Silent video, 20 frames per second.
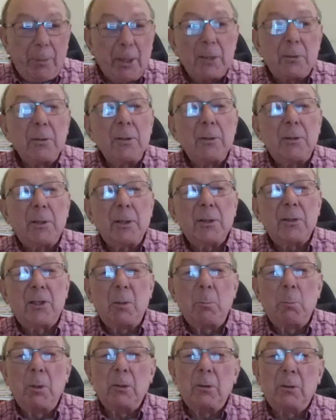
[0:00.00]
businesses
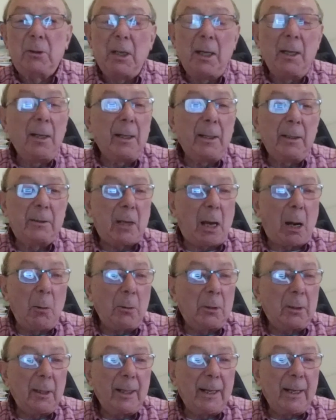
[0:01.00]
that were dealing
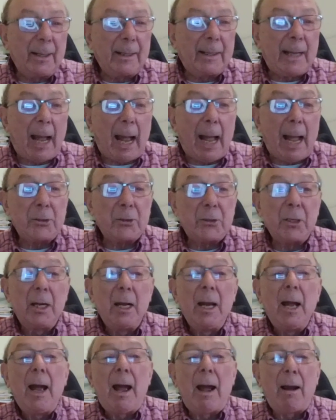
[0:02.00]
totally in cash
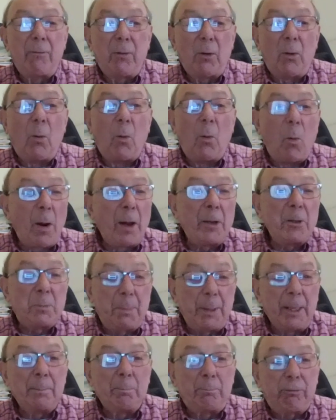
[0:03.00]
have always
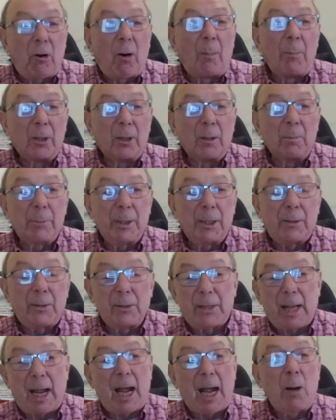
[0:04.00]
been prominent,
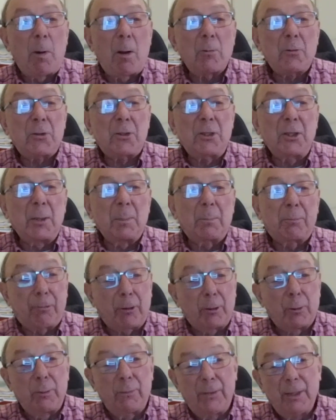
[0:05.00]
because how else do you
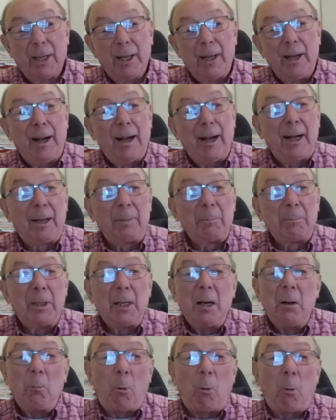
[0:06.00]
prove
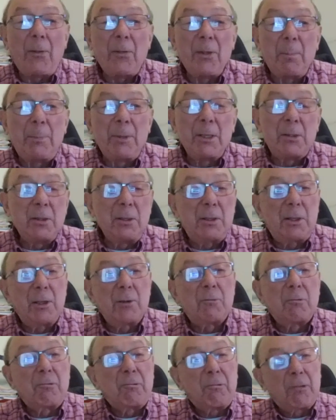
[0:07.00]
what the business
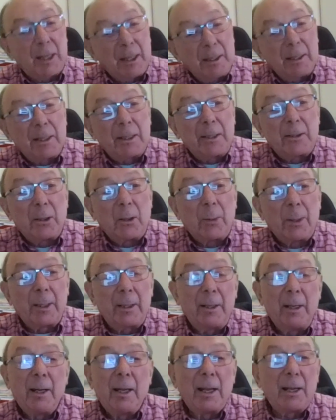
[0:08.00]
is really
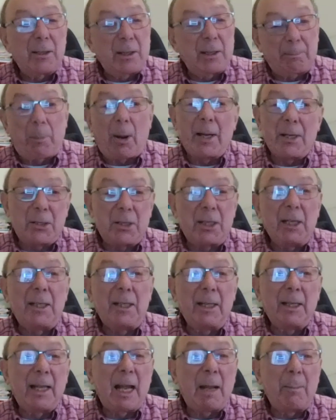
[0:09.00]
doing? Is it by
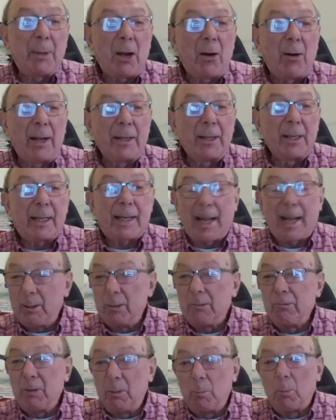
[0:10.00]
sitting there behind the
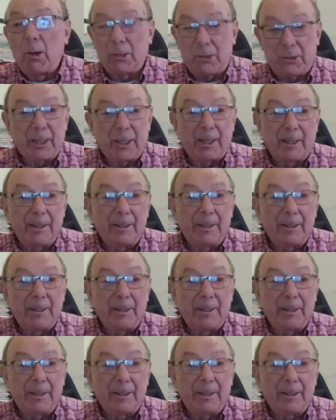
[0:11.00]
counter and watching